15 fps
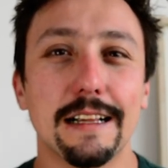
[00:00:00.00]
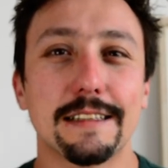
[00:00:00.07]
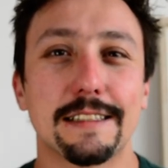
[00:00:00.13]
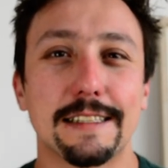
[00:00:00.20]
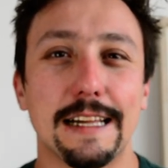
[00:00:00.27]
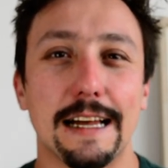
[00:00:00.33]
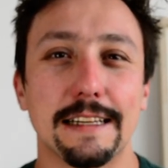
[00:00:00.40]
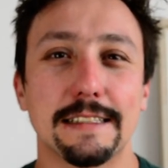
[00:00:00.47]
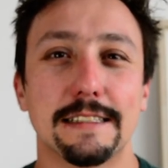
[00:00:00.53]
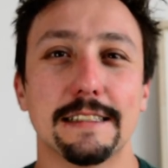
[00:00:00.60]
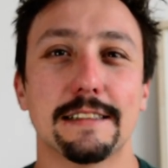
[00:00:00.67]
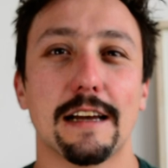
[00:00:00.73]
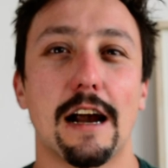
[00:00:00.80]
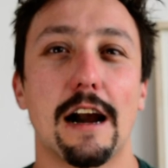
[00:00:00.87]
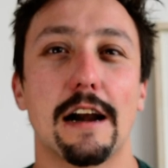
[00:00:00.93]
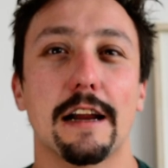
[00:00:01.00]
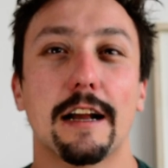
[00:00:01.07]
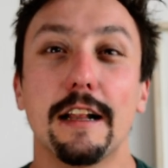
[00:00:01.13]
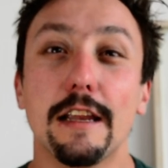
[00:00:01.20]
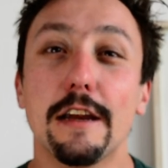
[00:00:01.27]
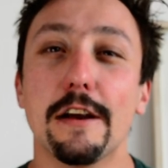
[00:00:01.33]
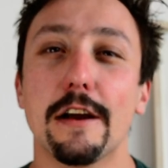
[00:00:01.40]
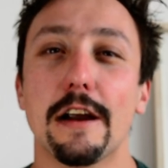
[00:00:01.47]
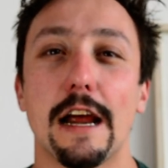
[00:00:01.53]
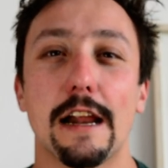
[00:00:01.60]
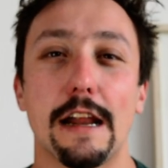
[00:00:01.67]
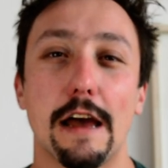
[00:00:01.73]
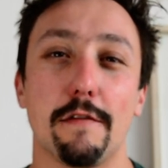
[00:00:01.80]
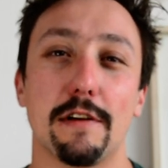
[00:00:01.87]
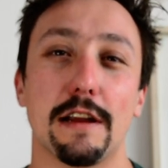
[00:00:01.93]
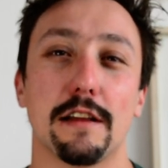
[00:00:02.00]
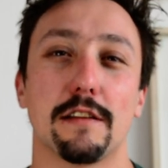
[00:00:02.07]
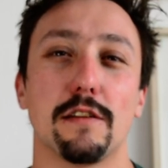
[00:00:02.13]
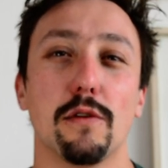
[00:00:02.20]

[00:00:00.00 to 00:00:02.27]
stances are clear and evident.